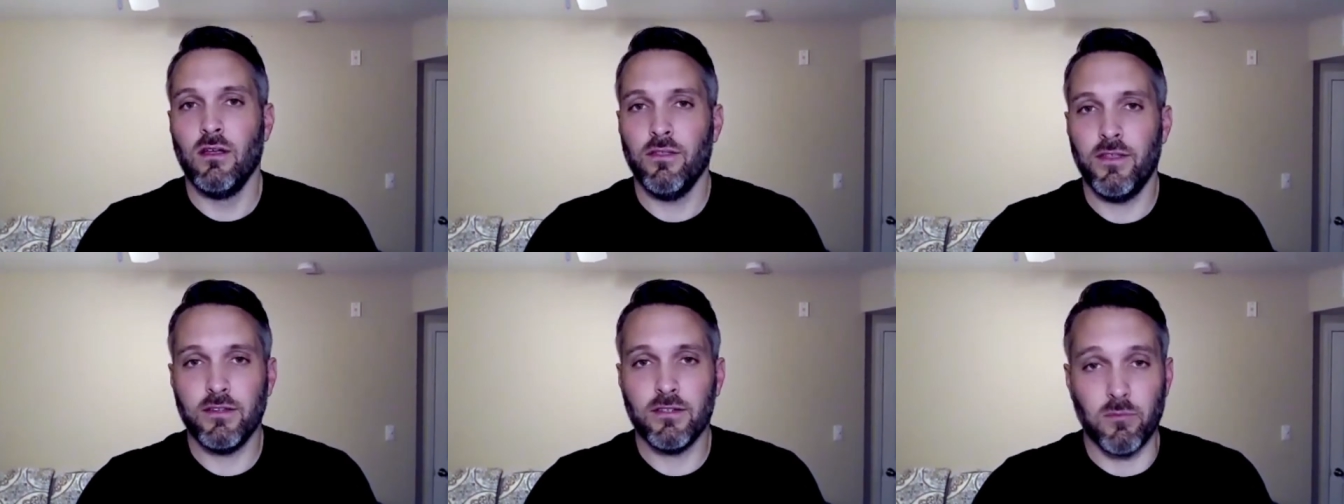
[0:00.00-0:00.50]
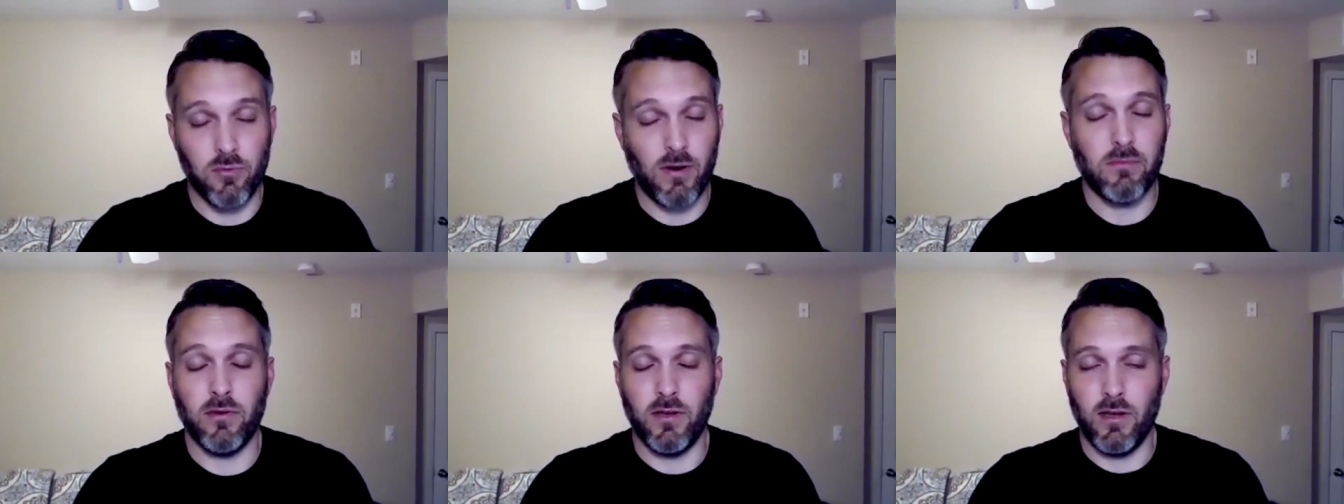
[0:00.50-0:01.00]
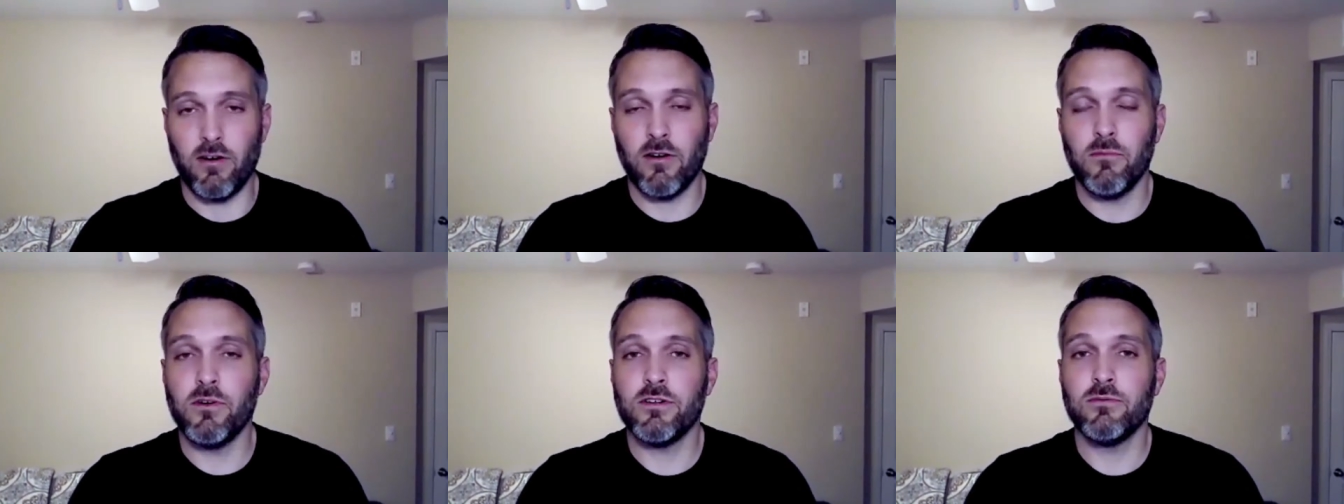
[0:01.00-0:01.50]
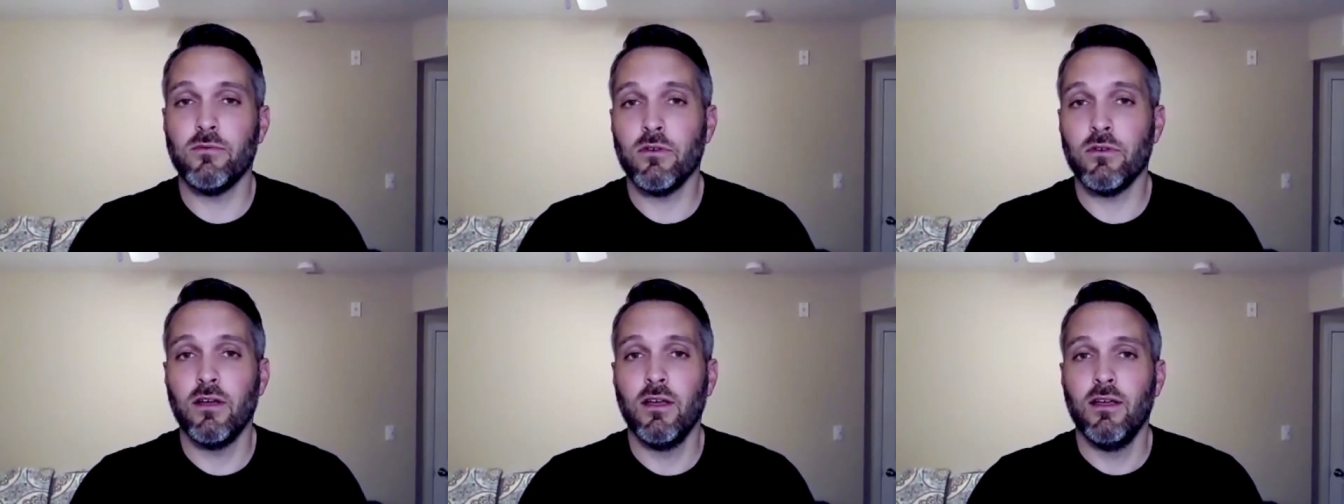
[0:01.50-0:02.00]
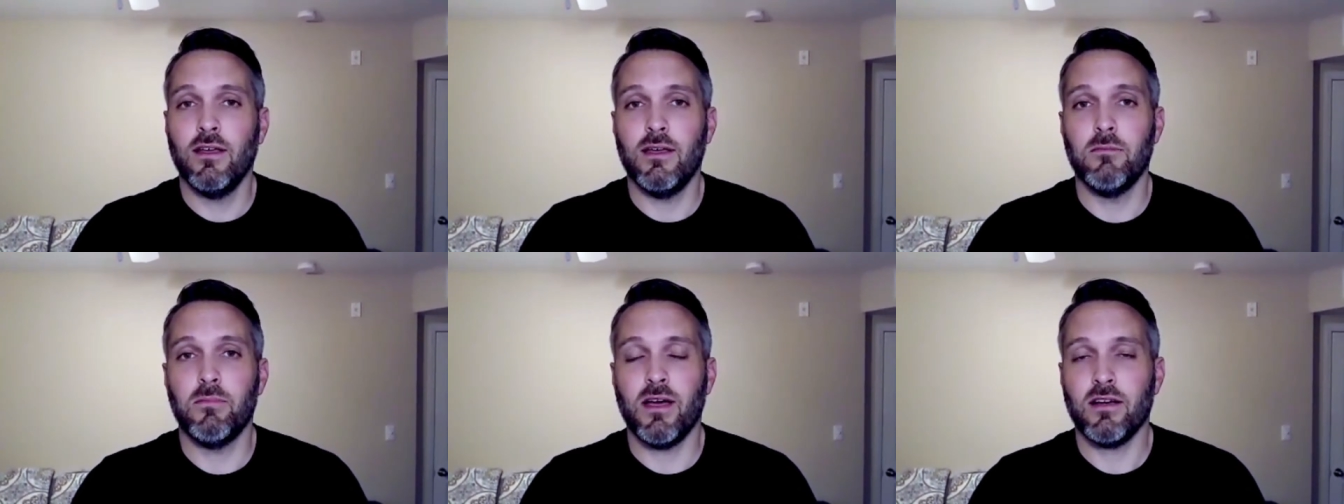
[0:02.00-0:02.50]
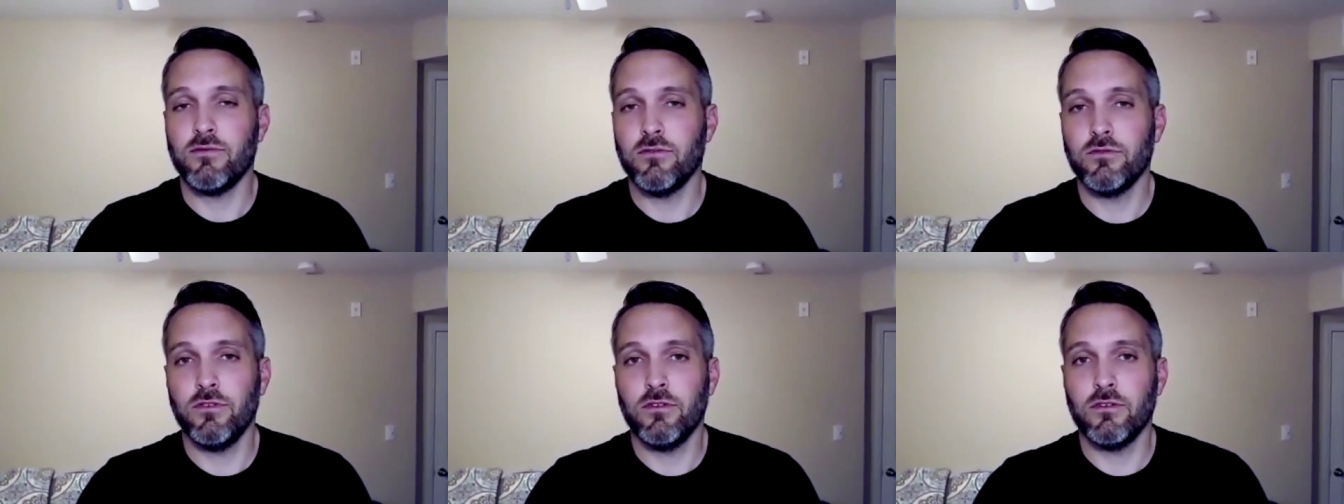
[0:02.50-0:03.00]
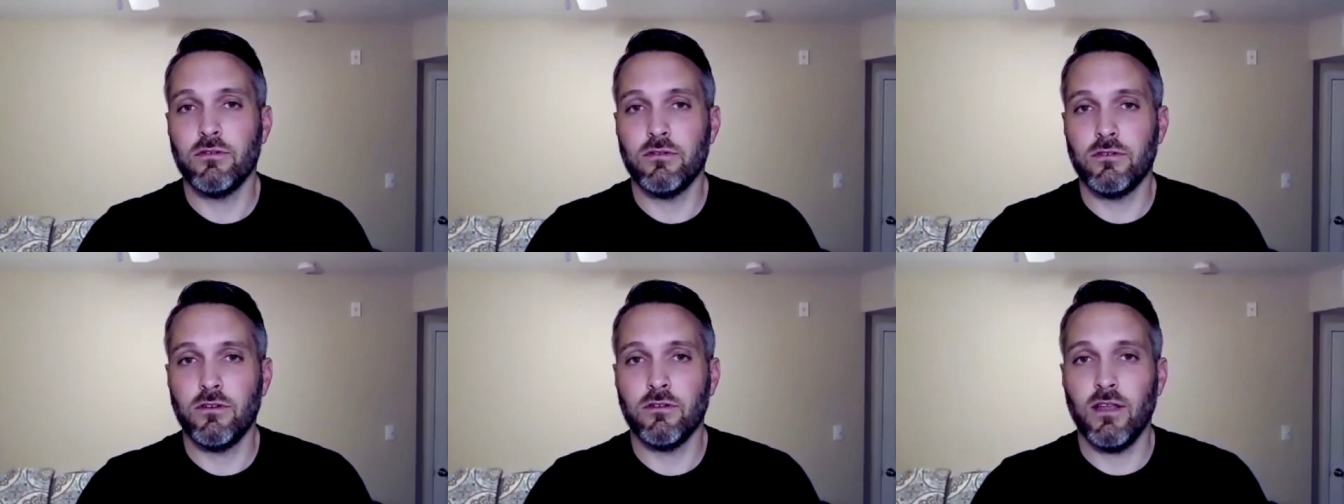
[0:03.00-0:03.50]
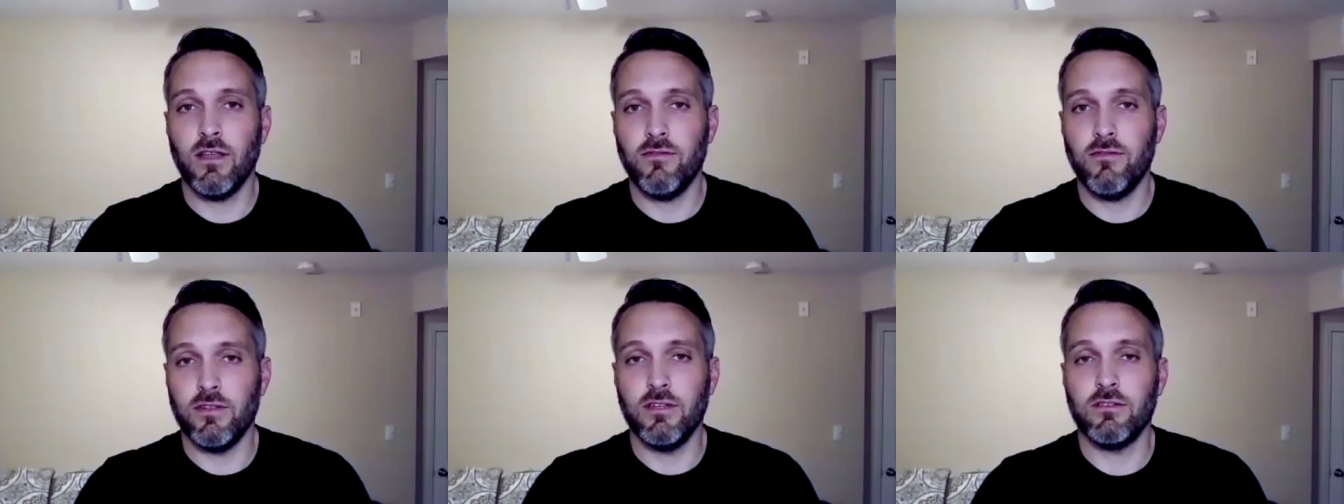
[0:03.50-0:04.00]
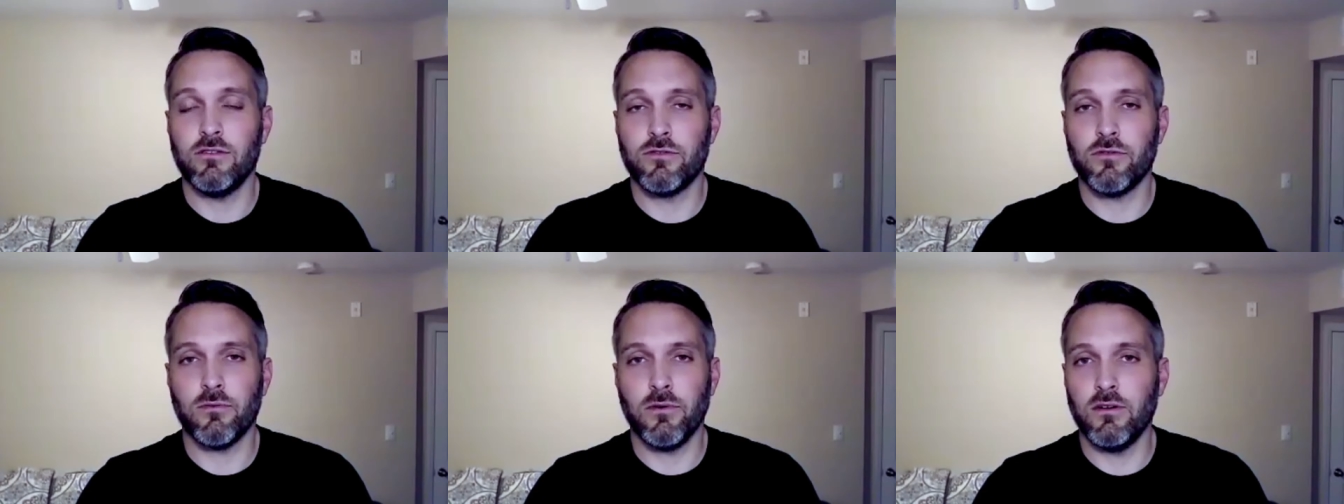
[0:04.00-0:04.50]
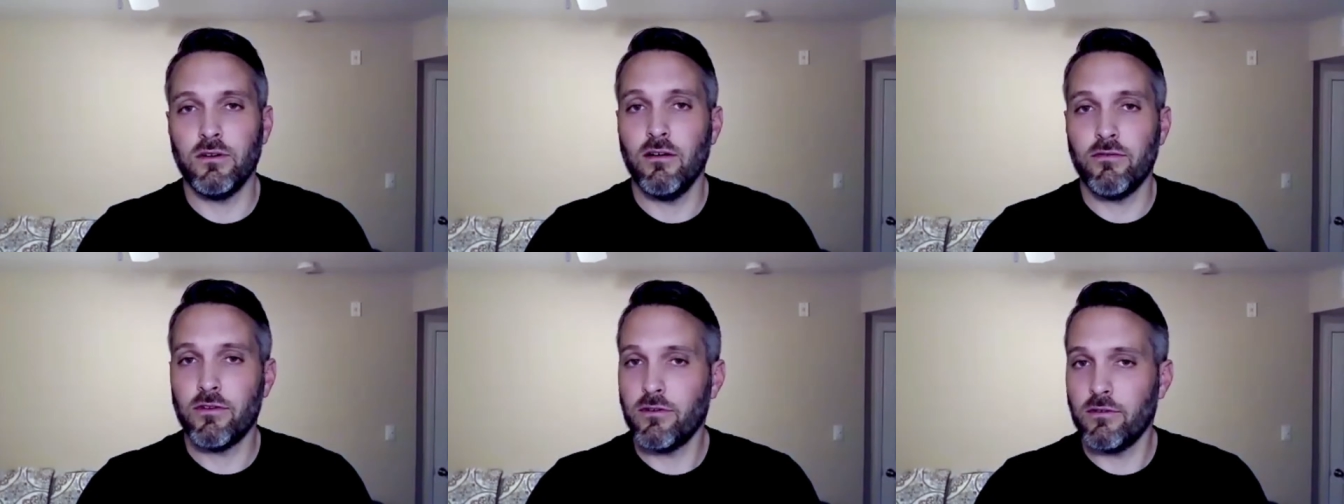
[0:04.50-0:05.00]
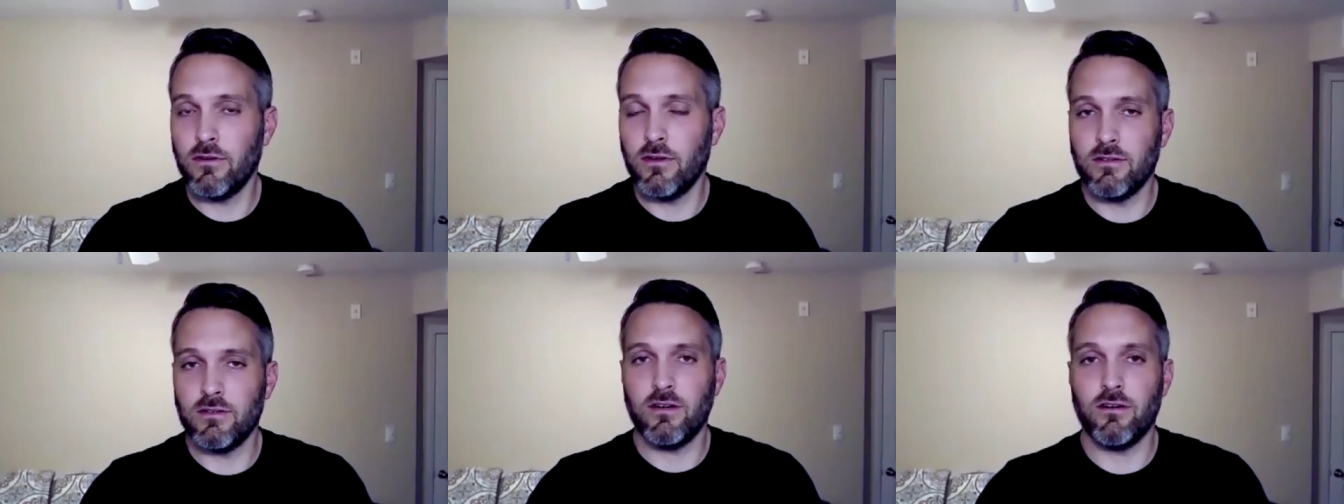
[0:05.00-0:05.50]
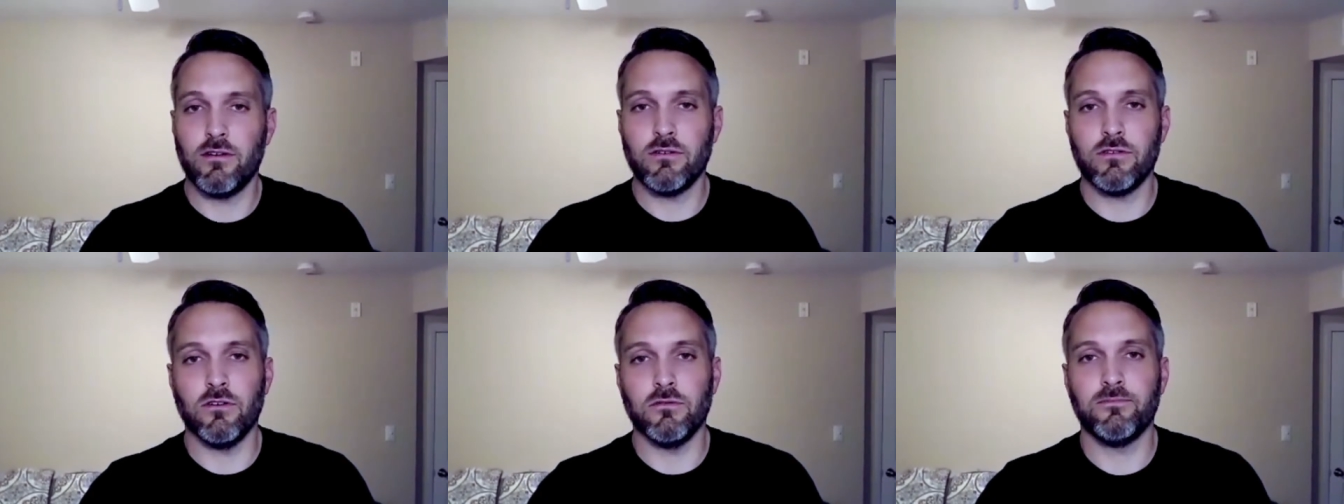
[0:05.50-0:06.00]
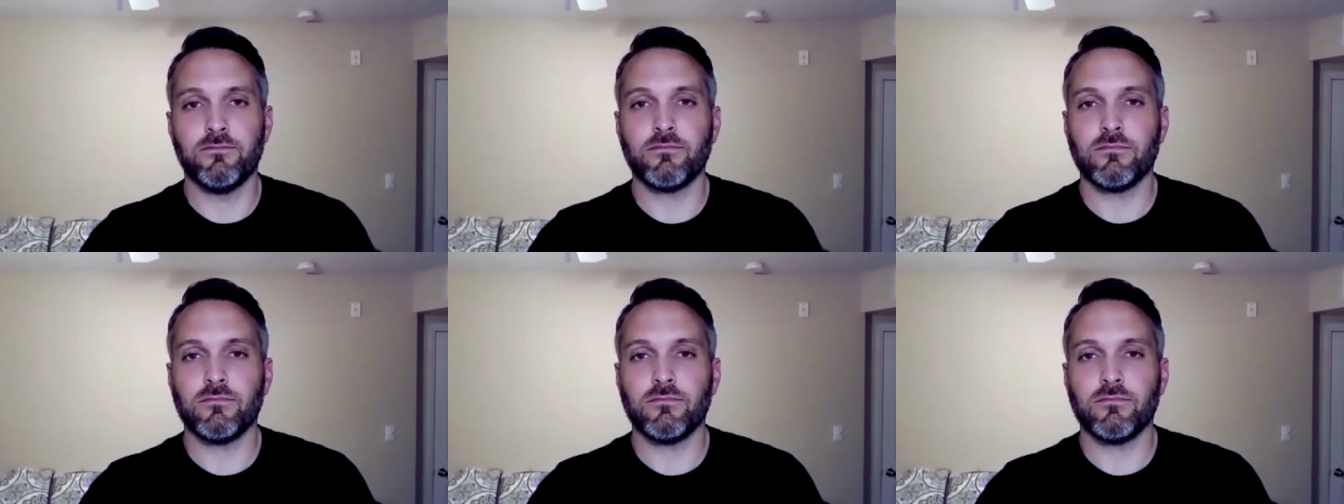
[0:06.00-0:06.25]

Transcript: things that probably are much more impactful to your to your life, at least in the short run, governor and, and senator. So,